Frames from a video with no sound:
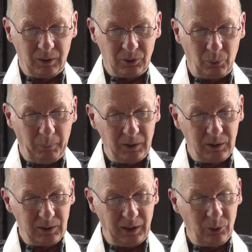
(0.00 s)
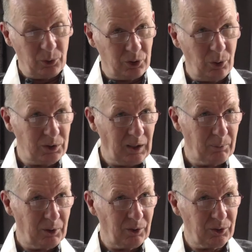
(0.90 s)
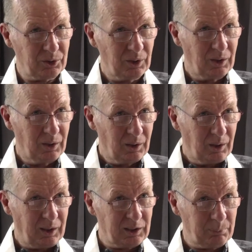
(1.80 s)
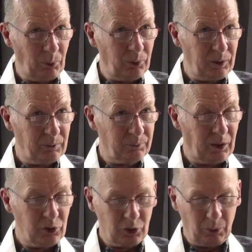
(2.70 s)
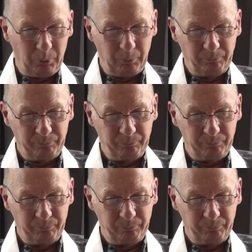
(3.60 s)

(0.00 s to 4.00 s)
So Bhante's led those two seminars, exploring friendship.